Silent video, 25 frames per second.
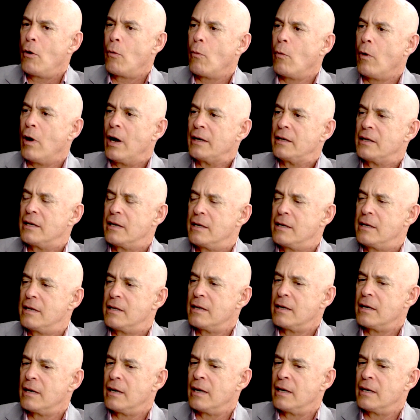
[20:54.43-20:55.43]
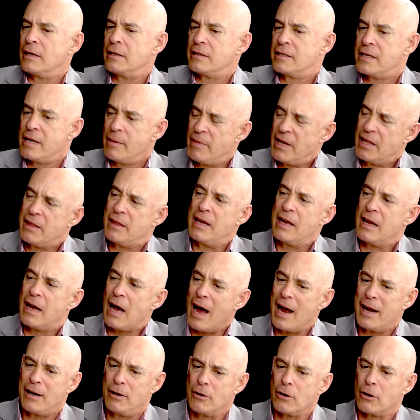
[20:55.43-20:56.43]
what uh, Timothy
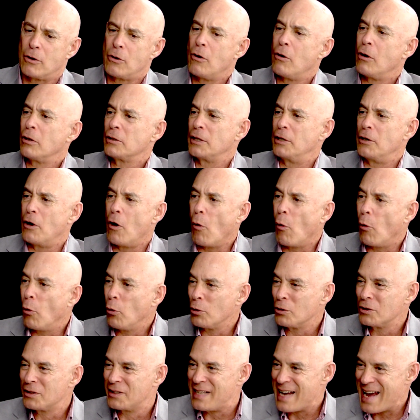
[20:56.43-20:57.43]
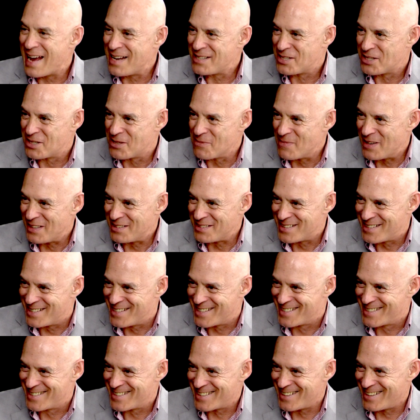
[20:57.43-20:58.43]
Geithner called an Old
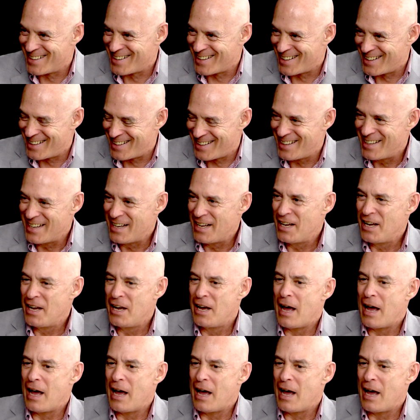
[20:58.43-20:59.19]
Testament uh, yes